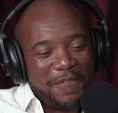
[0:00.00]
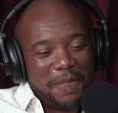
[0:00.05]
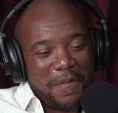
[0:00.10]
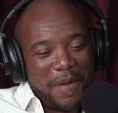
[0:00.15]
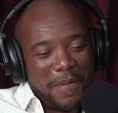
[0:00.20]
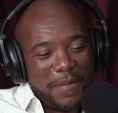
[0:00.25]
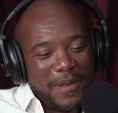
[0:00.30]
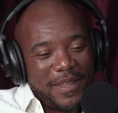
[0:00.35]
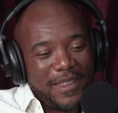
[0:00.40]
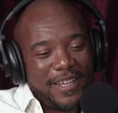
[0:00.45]

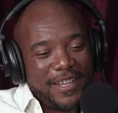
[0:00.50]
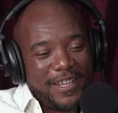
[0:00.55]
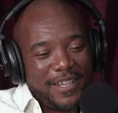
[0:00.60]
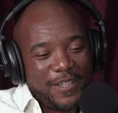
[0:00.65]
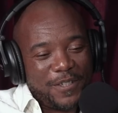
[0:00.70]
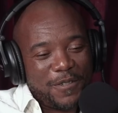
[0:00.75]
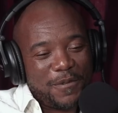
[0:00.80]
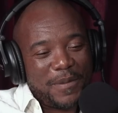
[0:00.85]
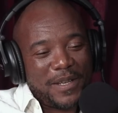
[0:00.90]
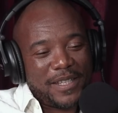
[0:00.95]
remember
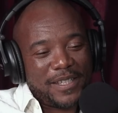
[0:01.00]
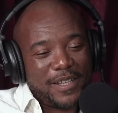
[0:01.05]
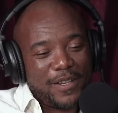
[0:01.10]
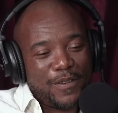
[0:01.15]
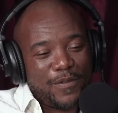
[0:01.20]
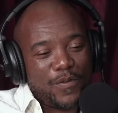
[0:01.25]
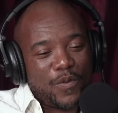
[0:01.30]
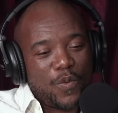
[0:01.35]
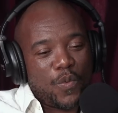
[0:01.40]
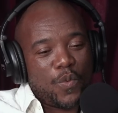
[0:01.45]
thinking to
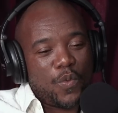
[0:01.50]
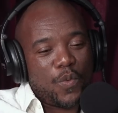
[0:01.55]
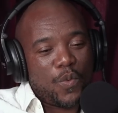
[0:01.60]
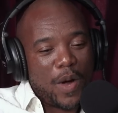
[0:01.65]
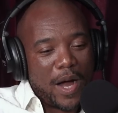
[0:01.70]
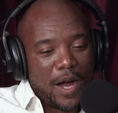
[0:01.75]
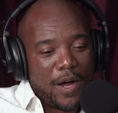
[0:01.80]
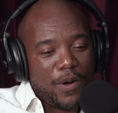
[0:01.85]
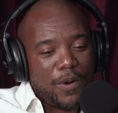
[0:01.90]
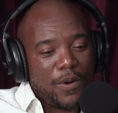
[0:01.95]
myself,
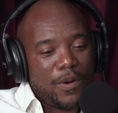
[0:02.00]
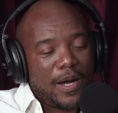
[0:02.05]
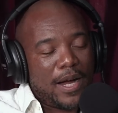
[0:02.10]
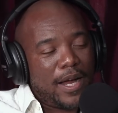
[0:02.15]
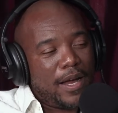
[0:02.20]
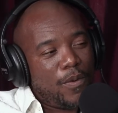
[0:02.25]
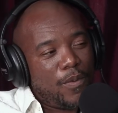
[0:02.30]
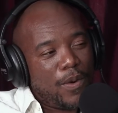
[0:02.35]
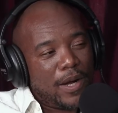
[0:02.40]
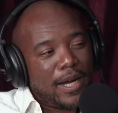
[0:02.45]
wow,
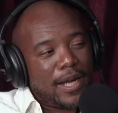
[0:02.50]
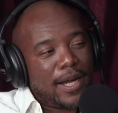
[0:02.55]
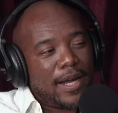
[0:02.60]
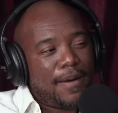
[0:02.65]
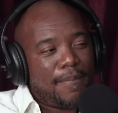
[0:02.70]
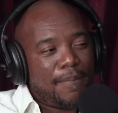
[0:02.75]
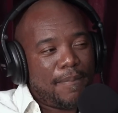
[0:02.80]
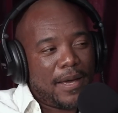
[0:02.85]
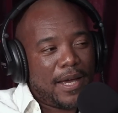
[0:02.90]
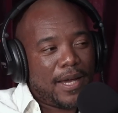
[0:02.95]
I want to
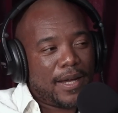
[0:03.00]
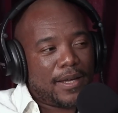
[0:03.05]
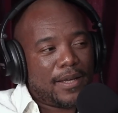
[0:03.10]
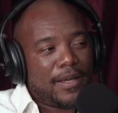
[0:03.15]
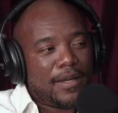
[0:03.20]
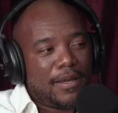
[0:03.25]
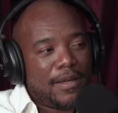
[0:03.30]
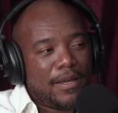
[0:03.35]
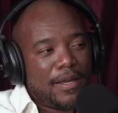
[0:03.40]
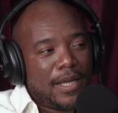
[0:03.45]
come back
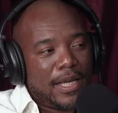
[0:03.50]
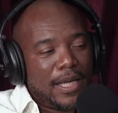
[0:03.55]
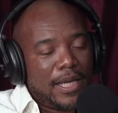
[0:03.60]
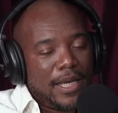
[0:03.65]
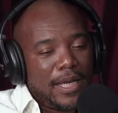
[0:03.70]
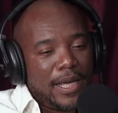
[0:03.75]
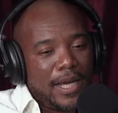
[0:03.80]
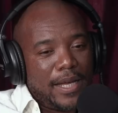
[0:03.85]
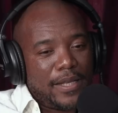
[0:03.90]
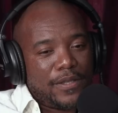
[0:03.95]

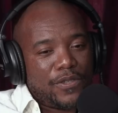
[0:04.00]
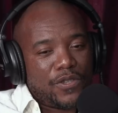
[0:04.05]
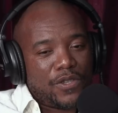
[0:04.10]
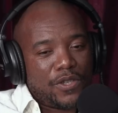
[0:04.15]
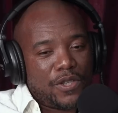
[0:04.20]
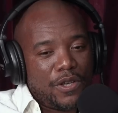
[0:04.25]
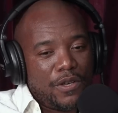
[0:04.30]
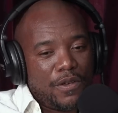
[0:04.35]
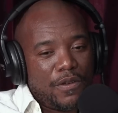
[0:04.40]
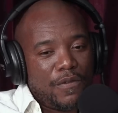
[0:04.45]
and
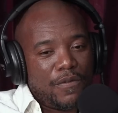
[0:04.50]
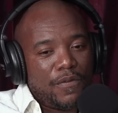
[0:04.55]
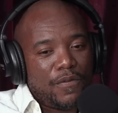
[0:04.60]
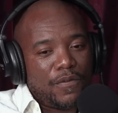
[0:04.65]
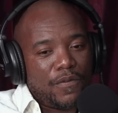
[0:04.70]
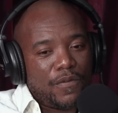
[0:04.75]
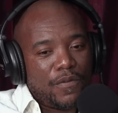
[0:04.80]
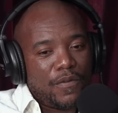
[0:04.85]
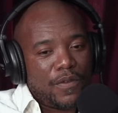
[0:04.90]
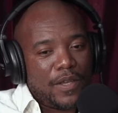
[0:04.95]

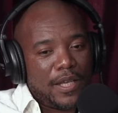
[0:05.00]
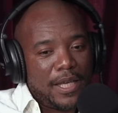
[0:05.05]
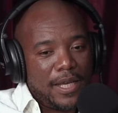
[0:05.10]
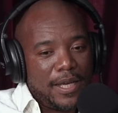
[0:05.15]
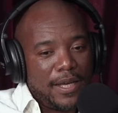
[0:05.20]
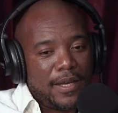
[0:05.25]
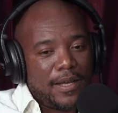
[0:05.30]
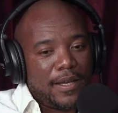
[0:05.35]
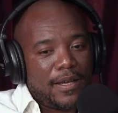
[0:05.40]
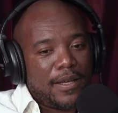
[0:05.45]
serve
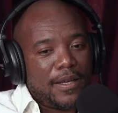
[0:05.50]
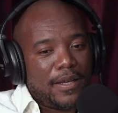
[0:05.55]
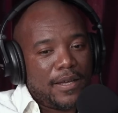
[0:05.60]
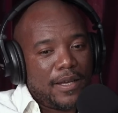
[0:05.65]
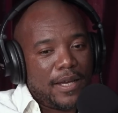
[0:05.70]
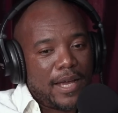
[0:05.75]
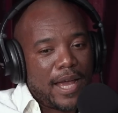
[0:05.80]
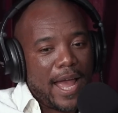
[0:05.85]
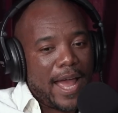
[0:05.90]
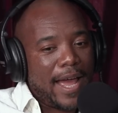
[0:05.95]
here.
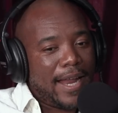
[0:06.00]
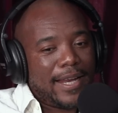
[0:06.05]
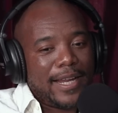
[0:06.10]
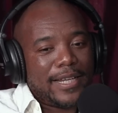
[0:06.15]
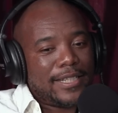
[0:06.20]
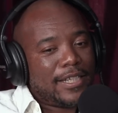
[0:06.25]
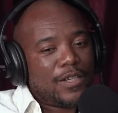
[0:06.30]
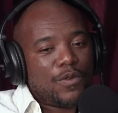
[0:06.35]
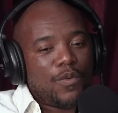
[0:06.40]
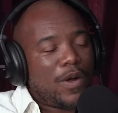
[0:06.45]
And
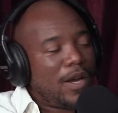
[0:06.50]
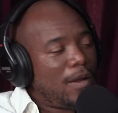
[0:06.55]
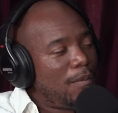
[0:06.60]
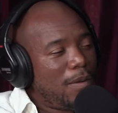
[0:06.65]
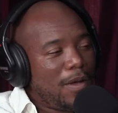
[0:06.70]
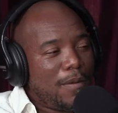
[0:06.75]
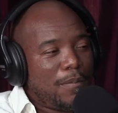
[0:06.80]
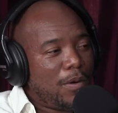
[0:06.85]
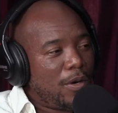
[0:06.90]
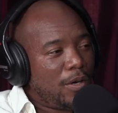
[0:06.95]
I didn't want to
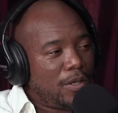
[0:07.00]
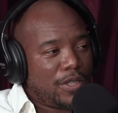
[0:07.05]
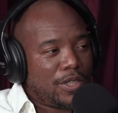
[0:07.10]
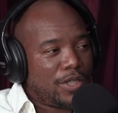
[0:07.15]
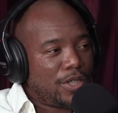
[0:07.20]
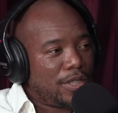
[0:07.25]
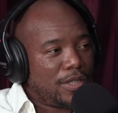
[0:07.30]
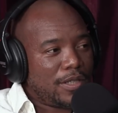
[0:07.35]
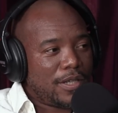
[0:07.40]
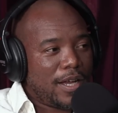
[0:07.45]
be a
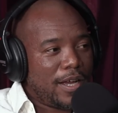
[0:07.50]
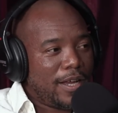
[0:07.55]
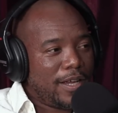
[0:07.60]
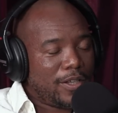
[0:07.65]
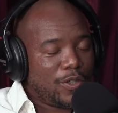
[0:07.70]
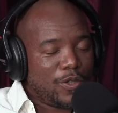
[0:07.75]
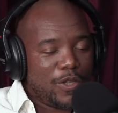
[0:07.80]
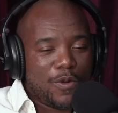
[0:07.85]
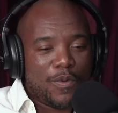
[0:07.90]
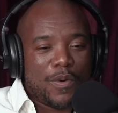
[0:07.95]
politician. I
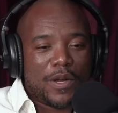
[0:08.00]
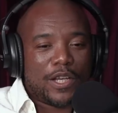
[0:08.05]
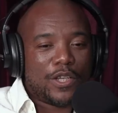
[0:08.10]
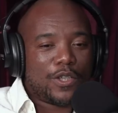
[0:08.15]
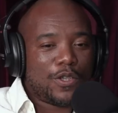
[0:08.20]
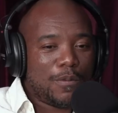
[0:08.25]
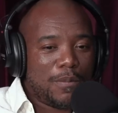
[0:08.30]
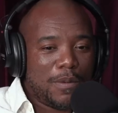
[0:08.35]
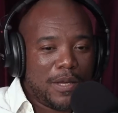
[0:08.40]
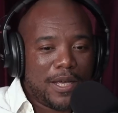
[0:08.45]
actually
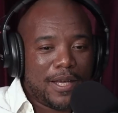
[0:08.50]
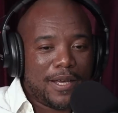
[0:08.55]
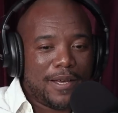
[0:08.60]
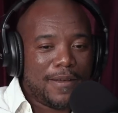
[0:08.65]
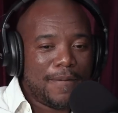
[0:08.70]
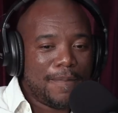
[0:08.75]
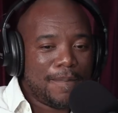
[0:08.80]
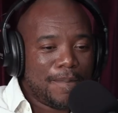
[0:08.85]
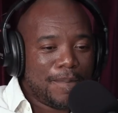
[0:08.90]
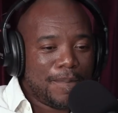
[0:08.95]
wanted to be an
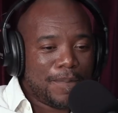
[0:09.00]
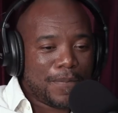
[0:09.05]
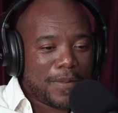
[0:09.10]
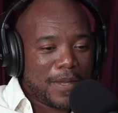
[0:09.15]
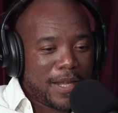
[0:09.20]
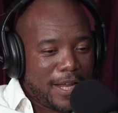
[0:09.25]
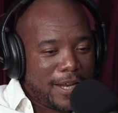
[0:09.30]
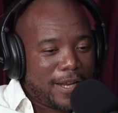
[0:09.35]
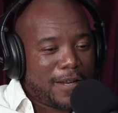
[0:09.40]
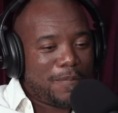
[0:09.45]

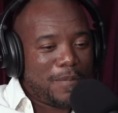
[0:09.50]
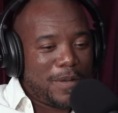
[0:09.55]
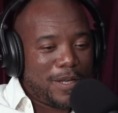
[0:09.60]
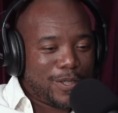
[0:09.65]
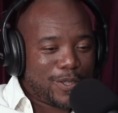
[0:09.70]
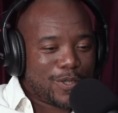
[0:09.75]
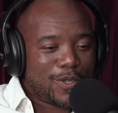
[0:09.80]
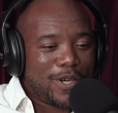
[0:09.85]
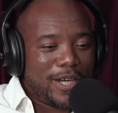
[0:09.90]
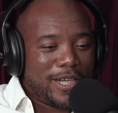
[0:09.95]

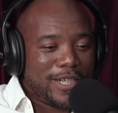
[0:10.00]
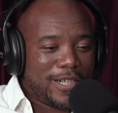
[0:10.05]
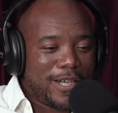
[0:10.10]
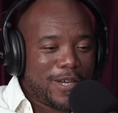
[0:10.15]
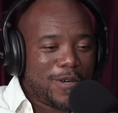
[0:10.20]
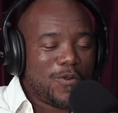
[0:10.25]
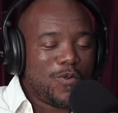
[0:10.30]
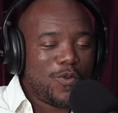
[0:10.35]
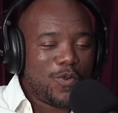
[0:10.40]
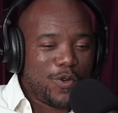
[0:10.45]

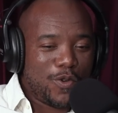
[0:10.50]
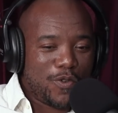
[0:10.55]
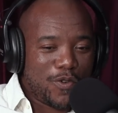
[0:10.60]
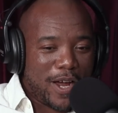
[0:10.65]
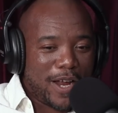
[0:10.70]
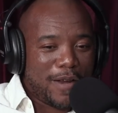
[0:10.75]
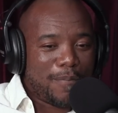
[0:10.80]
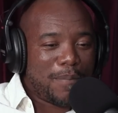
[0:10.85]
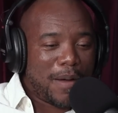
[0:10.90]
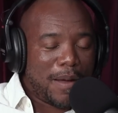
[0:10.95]
administrator who could
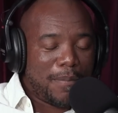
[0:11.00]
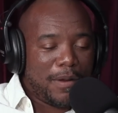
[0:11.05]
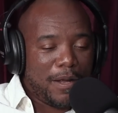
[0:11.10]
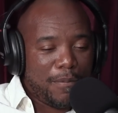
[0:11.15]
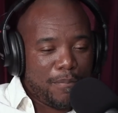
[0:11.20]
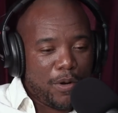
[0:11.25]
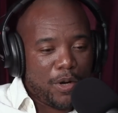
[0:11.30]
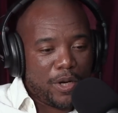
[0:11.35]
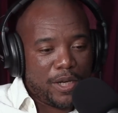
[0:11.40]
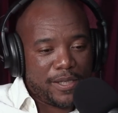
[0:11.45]
write
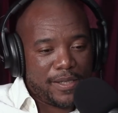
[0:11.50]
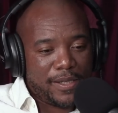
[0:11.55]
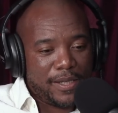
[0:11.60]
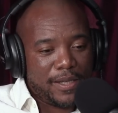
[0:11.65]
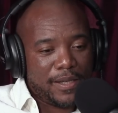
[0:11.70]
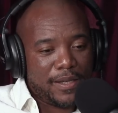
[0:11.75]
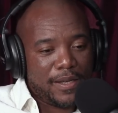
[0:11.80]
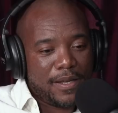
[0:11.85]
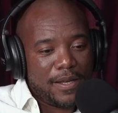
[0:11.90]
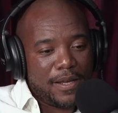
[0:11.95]
public
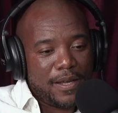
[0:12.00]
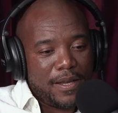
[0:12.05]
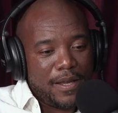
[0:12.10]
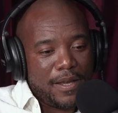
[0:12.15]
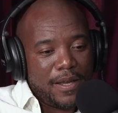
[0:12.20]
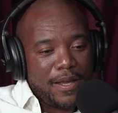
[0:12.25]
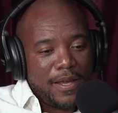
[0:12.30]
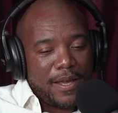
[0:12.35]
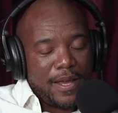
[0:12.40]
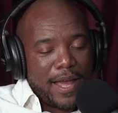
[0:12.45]
policy.
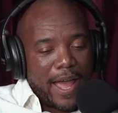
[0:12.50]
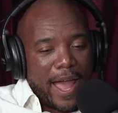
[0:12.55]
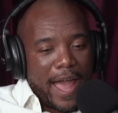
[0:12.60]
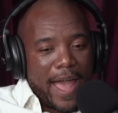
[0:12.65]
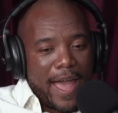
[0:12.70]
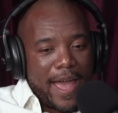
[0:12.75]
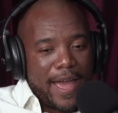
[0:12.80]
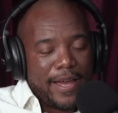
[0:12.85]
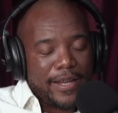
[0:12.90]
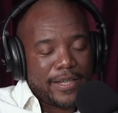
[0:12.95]

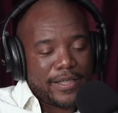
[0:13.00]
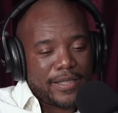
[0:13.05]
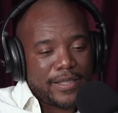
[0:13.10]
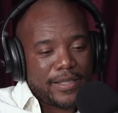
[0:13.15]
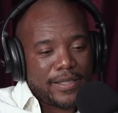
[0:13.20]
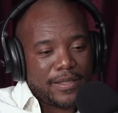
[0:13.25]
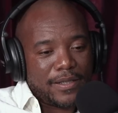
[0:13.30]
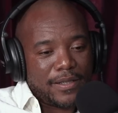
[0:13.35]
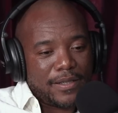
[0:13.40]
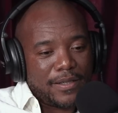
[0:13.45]

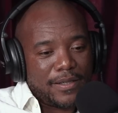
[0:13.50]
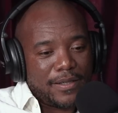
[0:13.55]
And